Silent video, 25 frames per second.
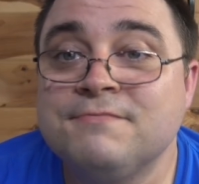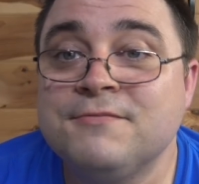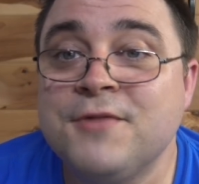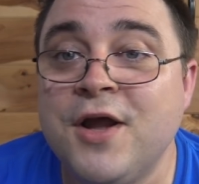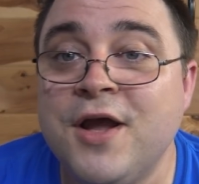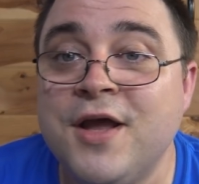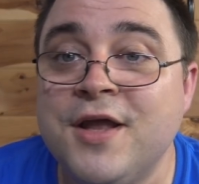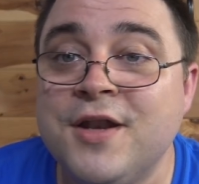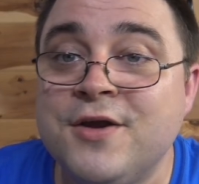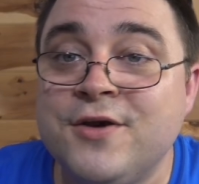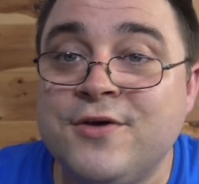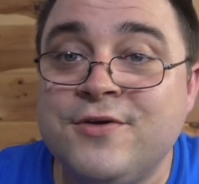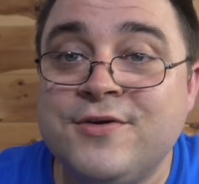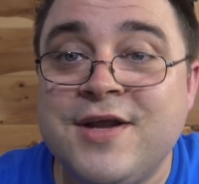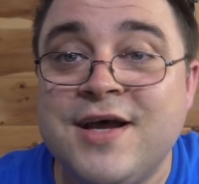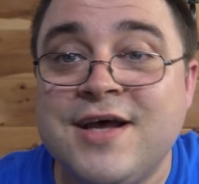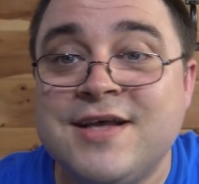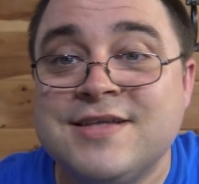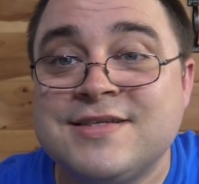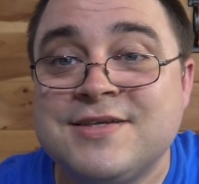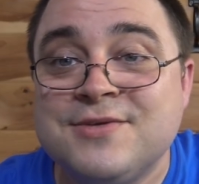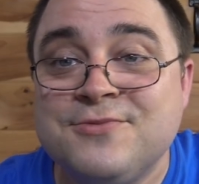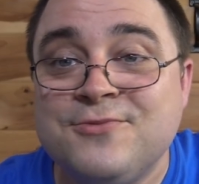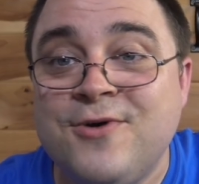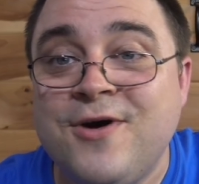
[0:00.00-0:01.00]
And who
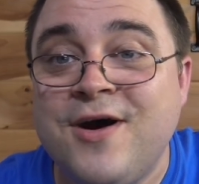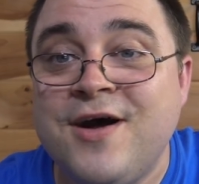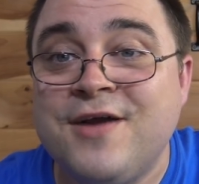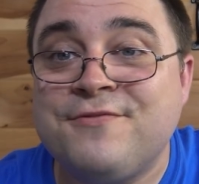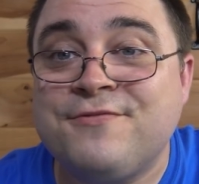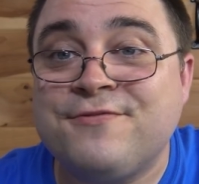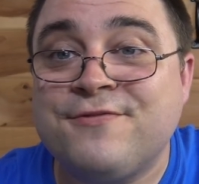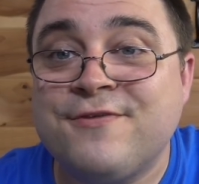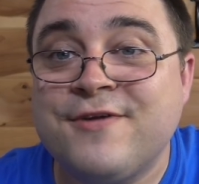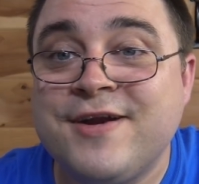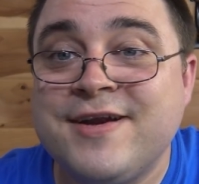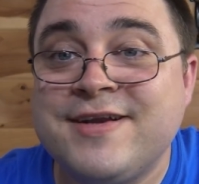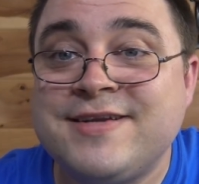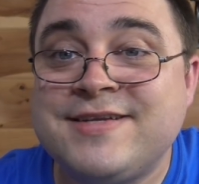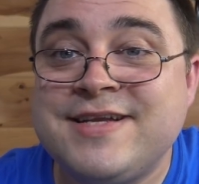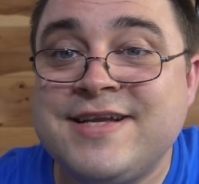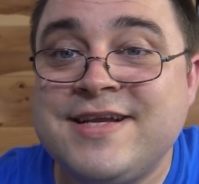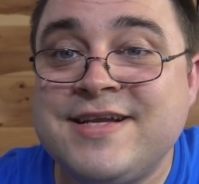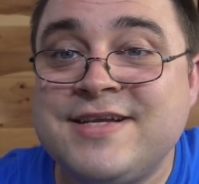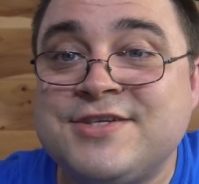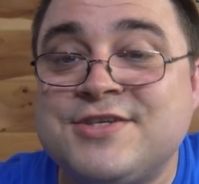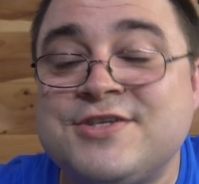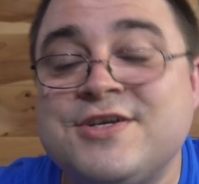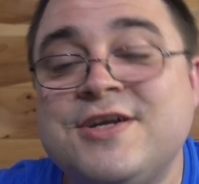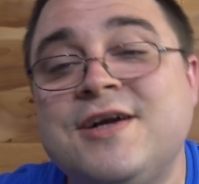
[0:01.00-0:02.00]
doesn't want free
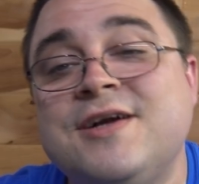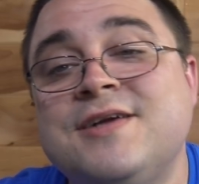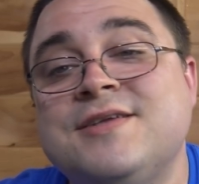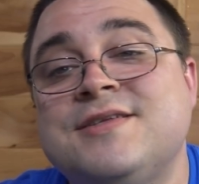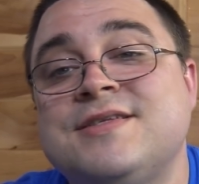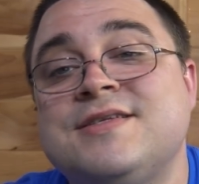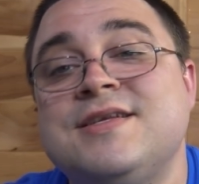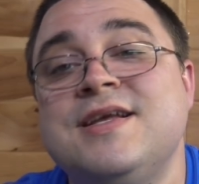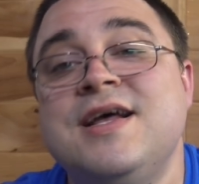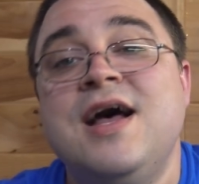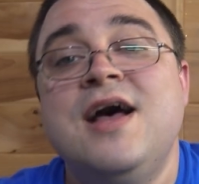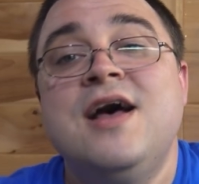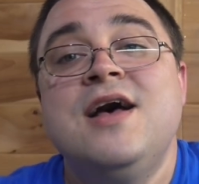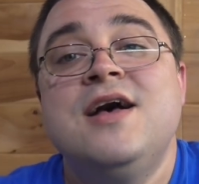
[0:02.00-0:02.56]
t-shirts?